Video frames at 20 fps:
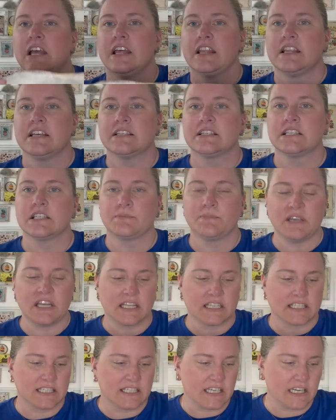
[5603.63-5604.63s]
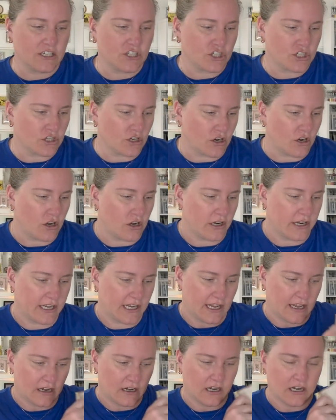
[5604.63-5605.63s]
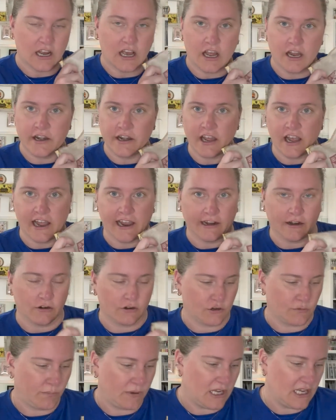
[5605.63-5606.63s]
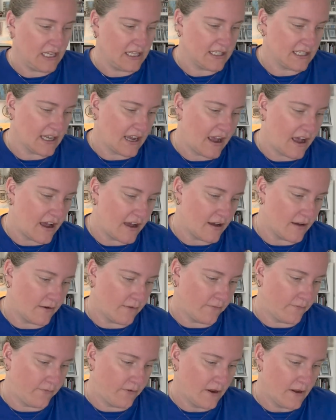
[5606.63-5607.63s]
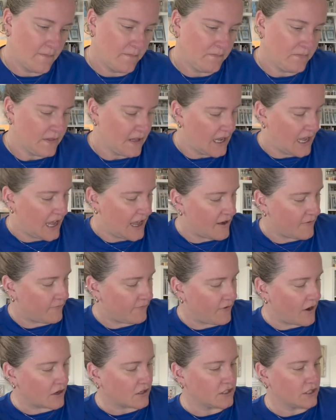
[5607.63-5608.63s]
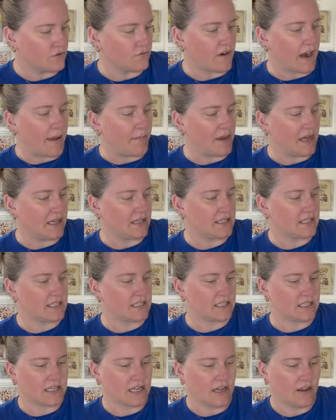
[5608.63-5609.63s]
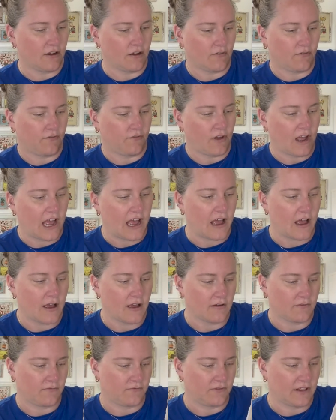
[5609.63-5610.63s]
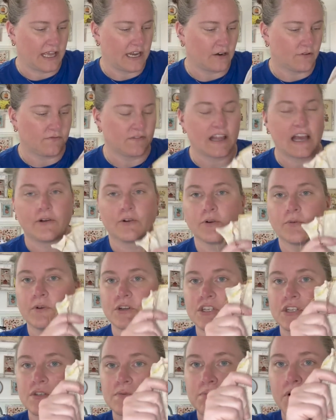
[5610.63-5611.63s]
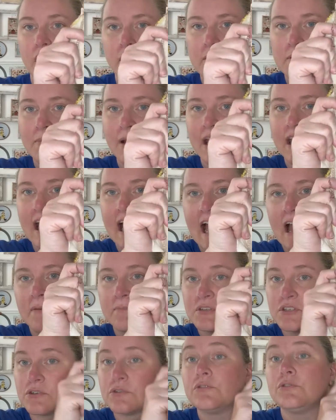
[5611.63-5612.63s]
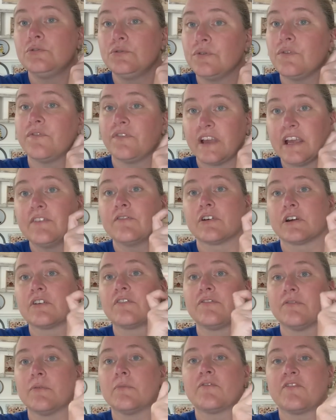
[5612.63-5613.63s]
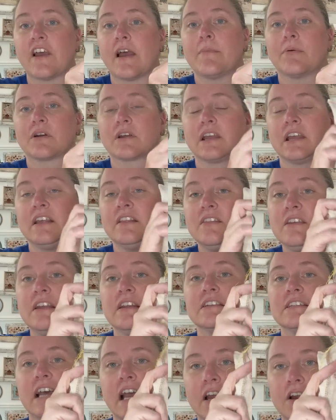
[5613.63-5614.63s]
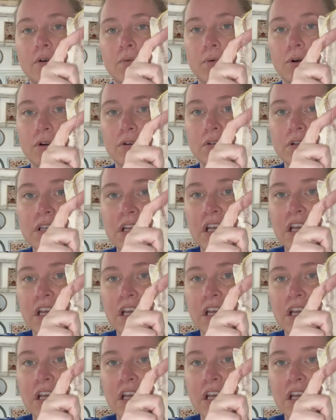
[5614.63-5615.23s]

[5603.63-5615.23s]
this is being stitched on, again, an unironed piece of Fox and Rabbit's flannel flower, which is probably my absolute favorite fabric in the entire world.